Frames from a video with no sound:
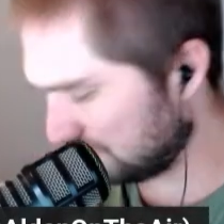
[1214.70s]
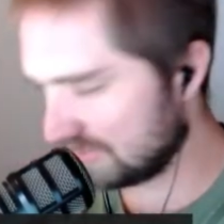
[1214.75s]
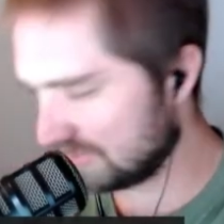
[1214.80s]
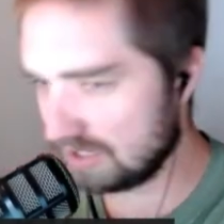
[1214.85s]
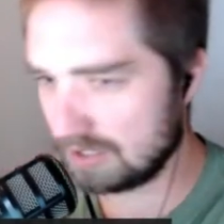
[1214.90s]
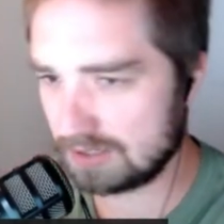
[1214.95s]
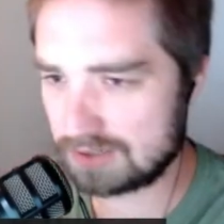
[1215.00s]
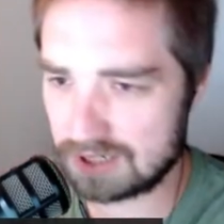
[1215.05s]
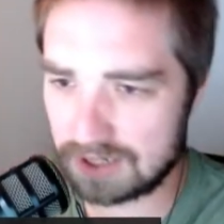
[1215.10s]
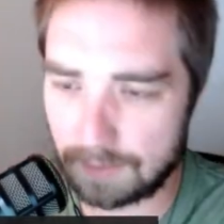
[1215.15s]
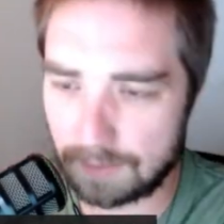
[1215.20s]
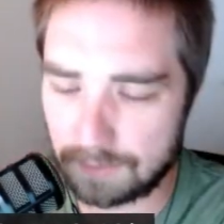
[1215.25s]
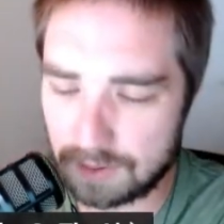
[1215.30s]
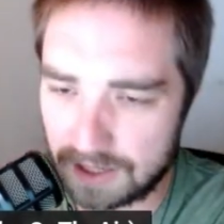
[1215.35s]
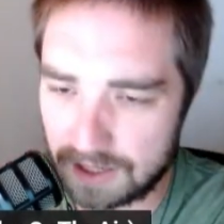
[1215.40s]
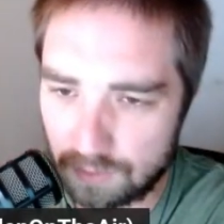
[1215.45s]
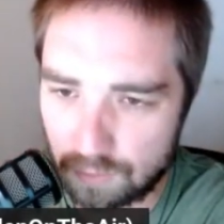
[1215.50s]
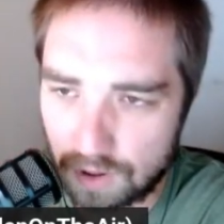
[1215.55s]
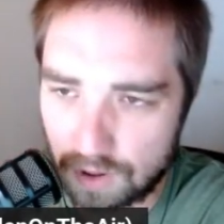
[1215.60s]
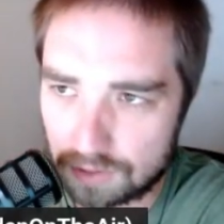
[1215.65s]
the
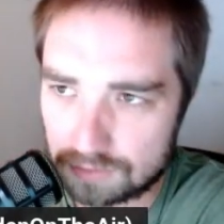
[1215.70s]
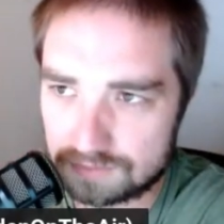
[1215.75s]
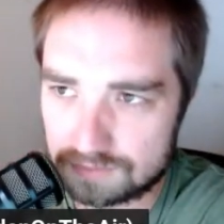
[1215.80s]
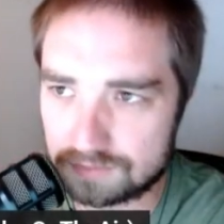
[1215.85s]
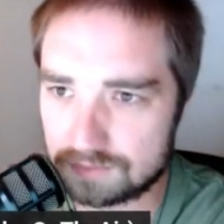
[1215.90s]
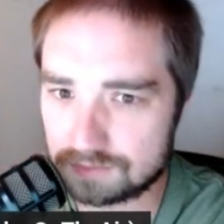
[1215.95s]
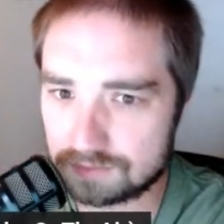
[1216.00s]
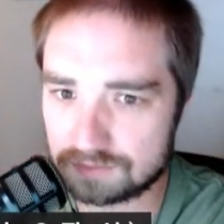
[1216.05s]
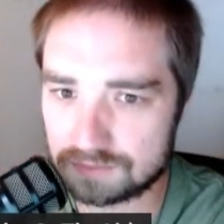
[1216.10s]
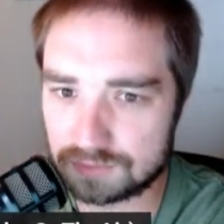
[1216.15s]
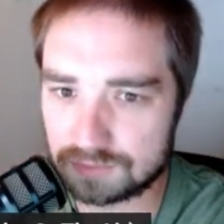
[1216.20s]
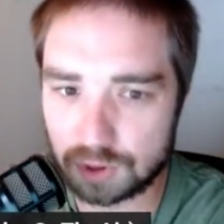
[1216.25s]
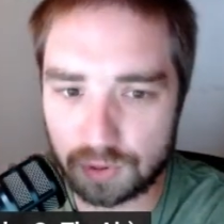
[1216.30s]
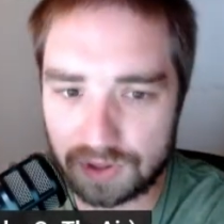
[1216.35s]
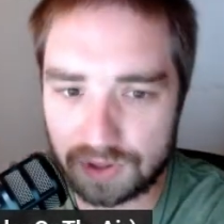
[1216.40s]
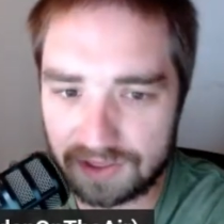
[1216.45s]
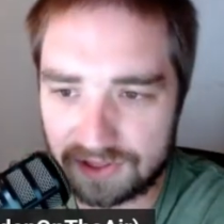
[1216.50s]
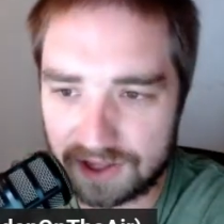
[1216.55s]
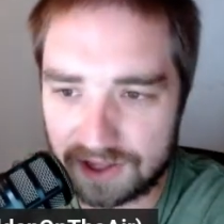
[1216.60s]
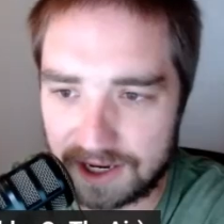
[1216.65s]
NCAA won't
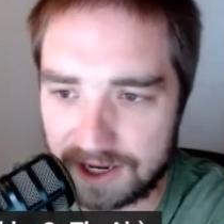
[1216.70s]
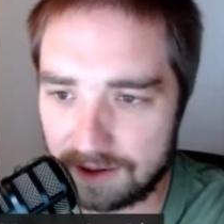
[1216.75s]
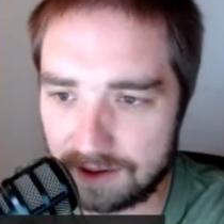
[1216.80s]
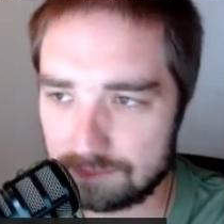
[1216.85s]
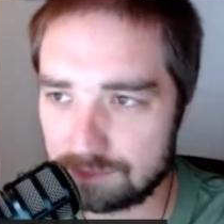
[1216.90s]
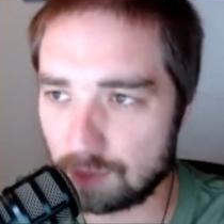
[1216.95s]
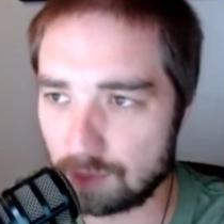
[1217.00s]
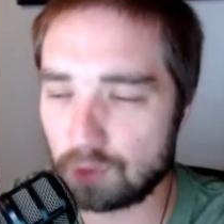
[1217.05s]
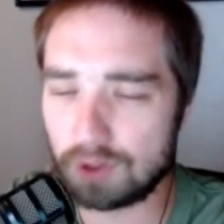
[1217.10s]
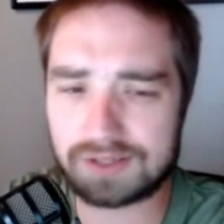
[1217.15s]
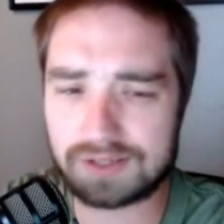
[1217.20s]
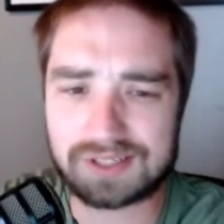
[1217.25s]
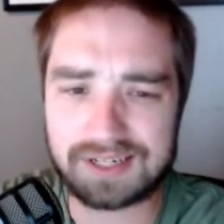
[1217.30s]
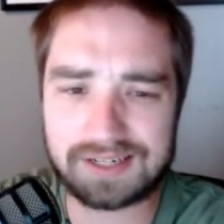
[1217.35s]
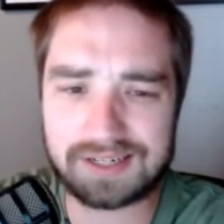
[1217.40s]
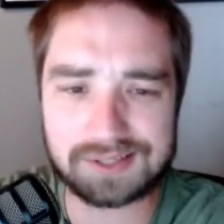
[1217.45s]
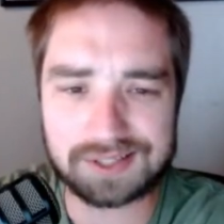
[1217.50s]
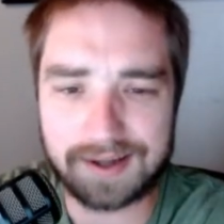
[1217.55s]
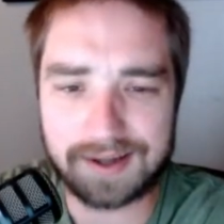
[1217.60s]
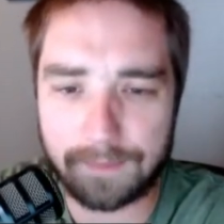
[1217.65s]
do anything. But what has the
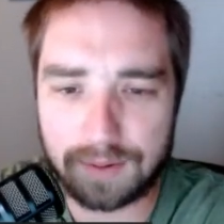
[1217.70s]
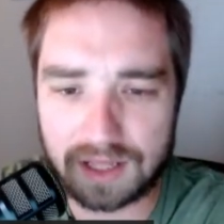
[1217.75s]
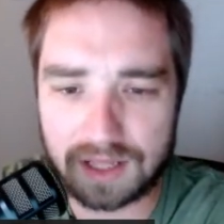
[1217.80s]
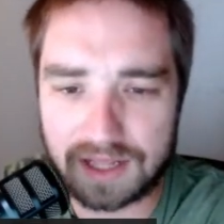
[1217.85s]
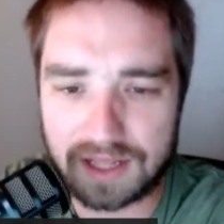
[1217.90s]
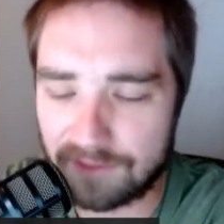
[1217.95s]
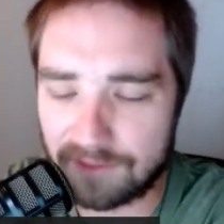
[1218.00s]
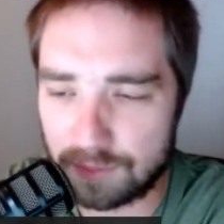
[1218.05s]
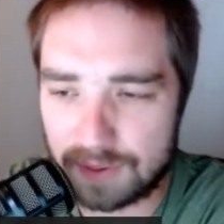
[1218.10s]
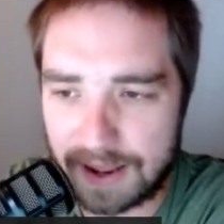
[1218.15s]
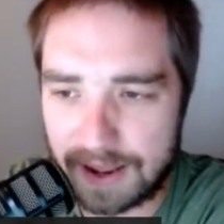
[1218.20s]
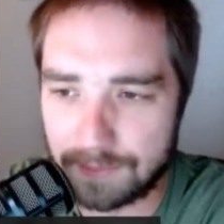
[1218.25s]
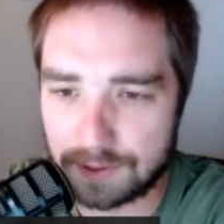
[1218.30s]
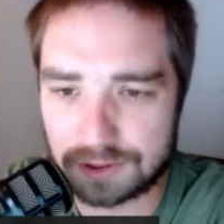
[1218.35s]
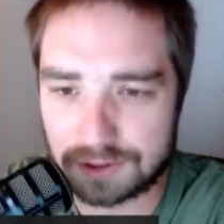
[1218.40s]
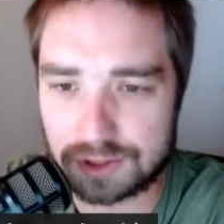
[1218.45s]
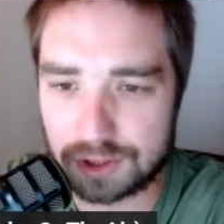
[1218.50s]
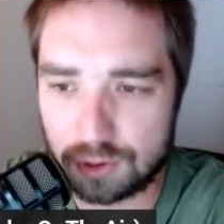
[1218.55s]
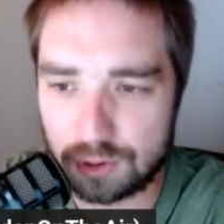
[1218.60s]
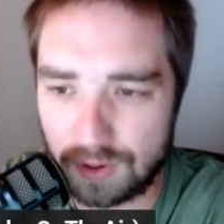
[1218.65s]
NCAA ever been
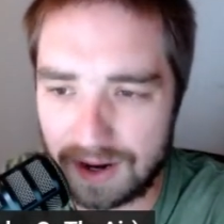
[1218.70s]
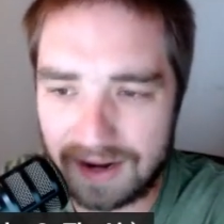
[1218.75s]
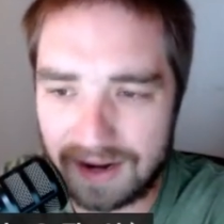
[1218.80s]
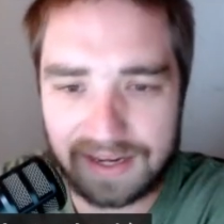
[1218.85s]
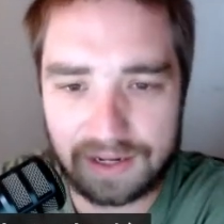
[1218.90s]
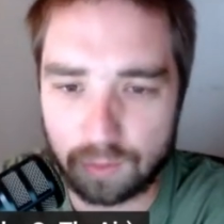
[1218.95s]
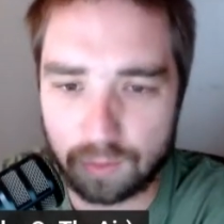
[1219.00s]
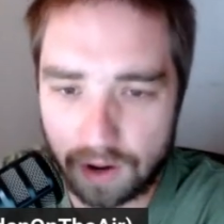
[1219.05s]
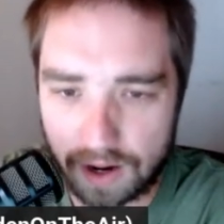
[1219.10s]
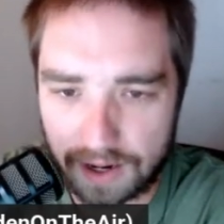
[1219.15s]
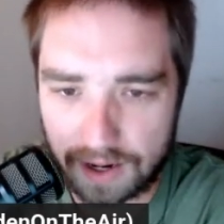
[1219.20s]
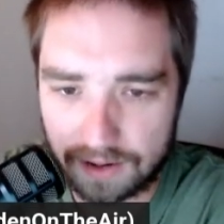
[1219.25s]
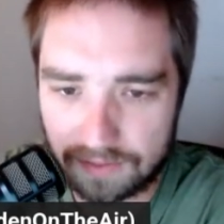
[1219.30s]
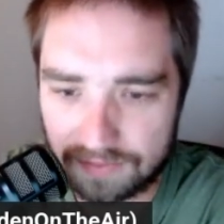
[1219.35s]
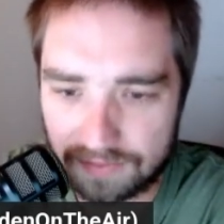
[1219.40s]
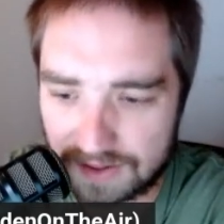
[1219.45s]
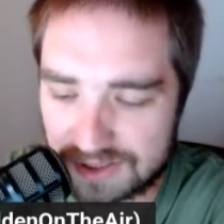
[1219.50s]
able to do anyway?